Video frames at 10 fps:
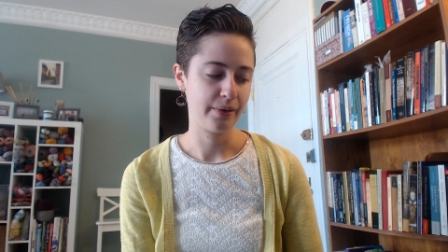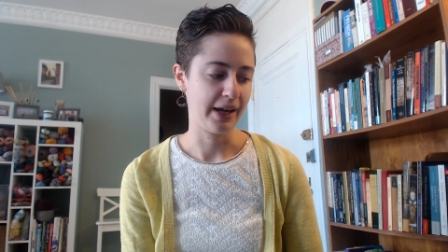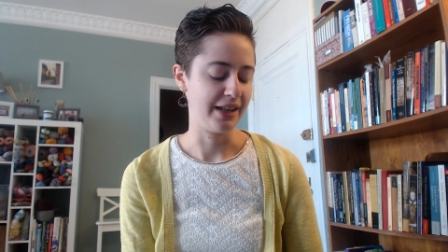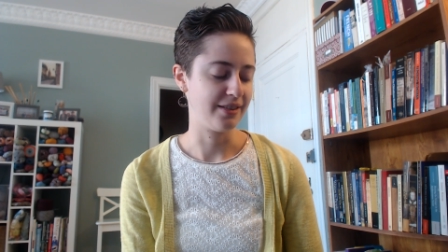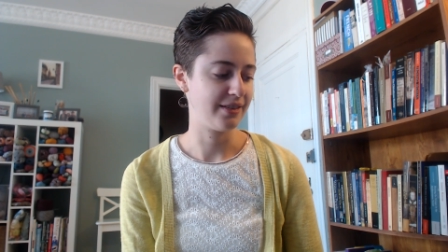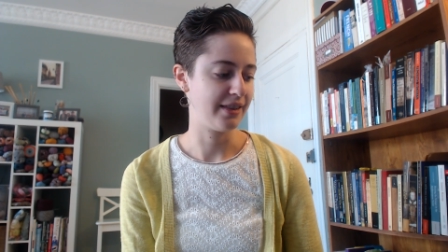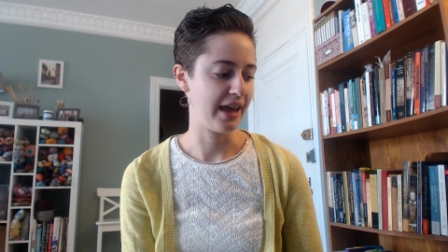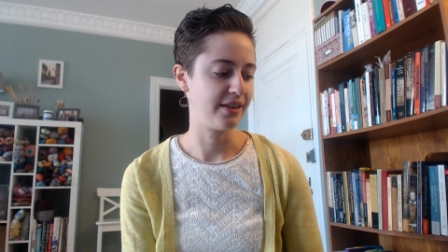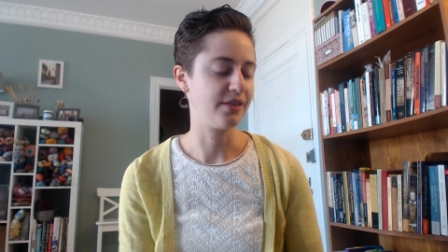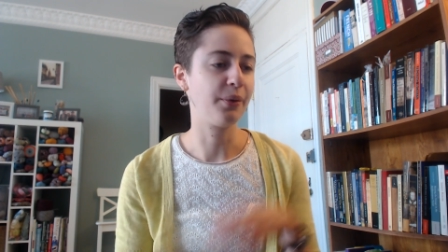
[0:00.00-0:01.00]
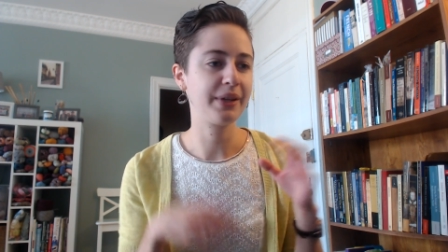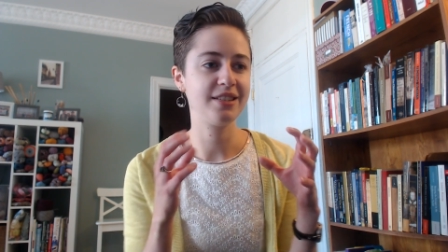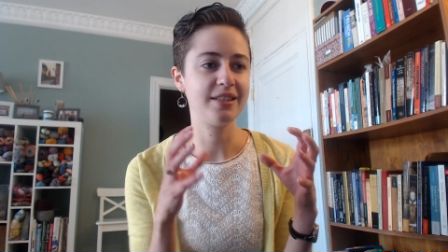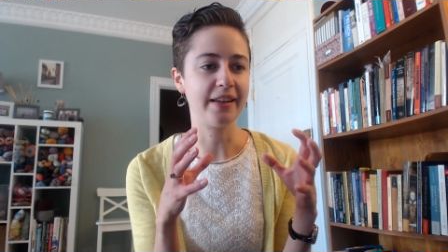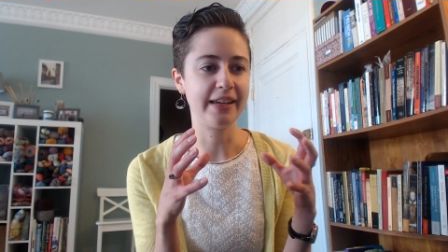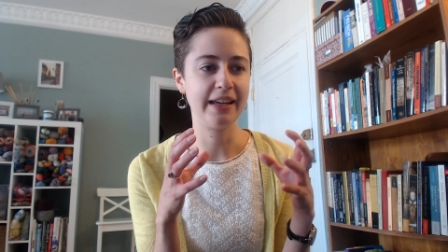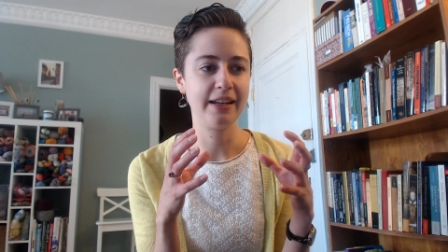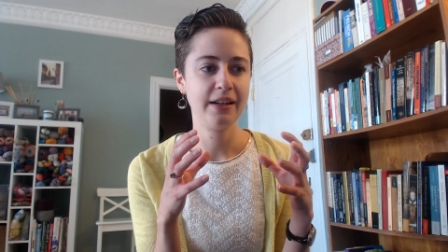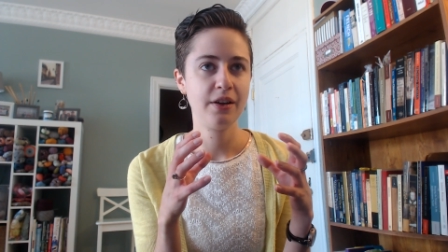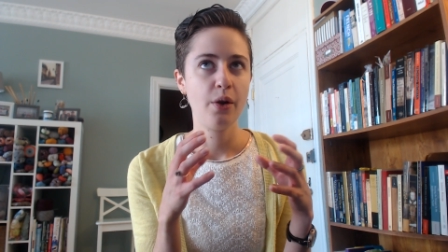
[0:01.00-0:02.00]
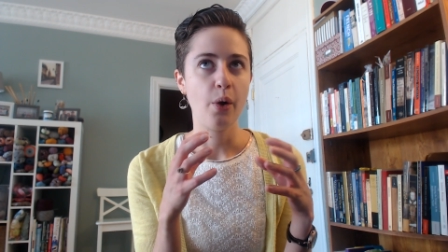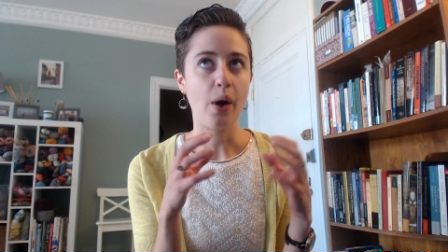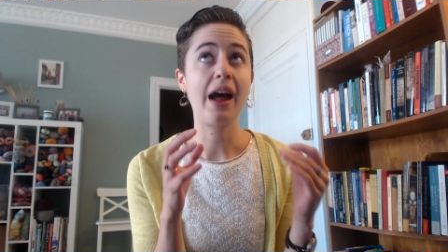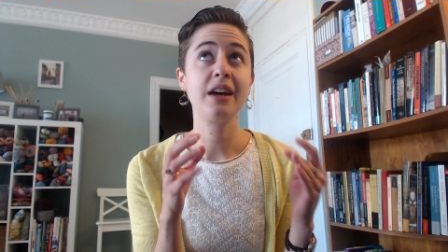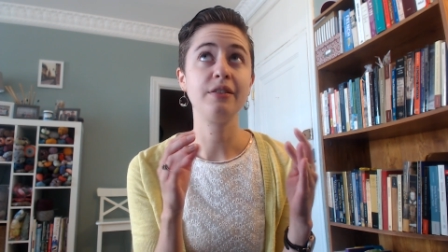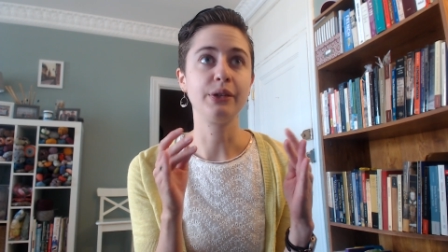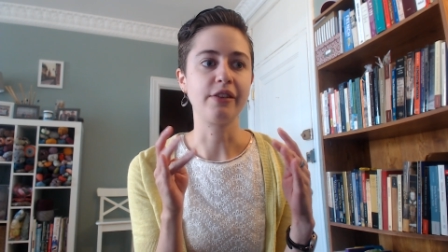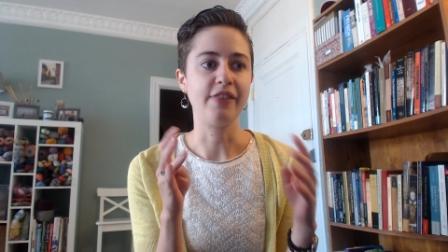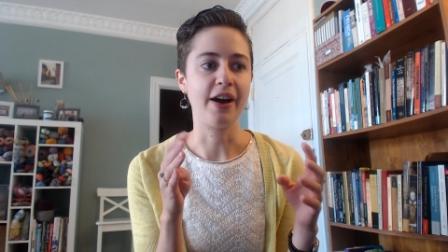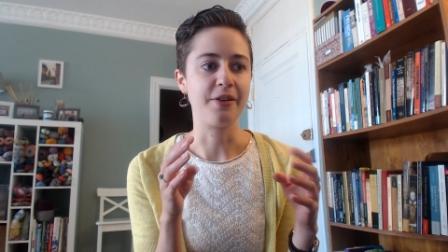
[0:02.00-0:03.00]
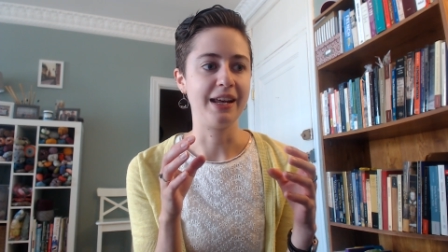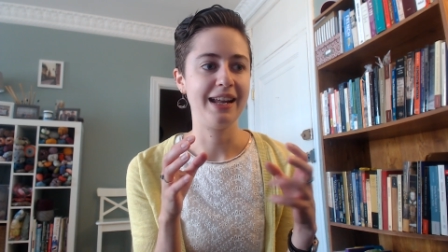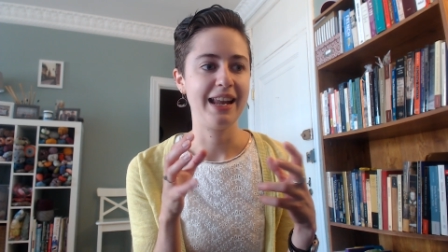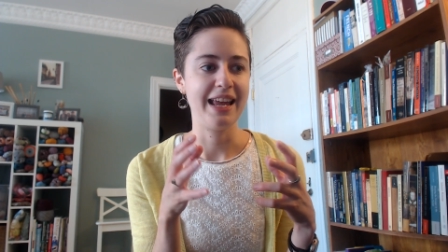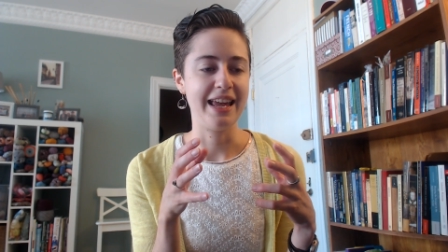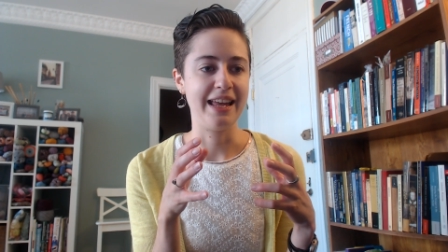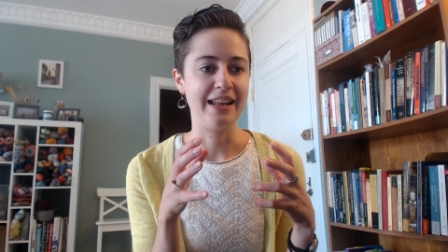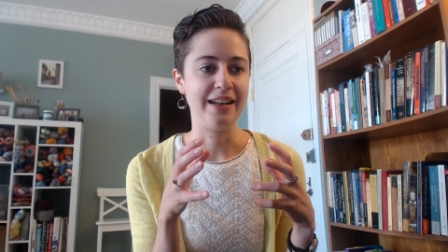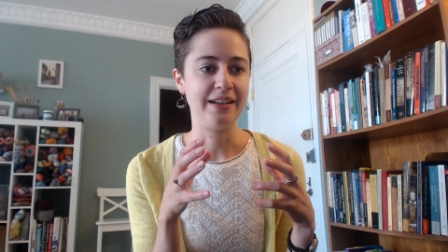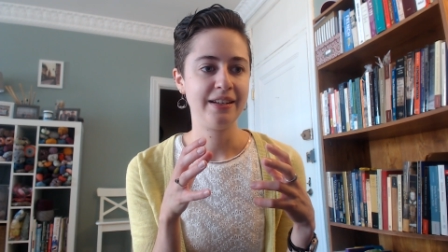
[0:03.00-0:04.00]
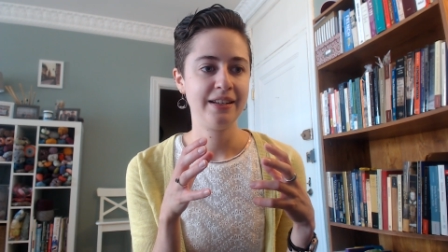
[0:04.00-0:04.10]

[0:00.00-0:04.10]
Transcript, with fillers: It's they only sell it, or I have only found it in.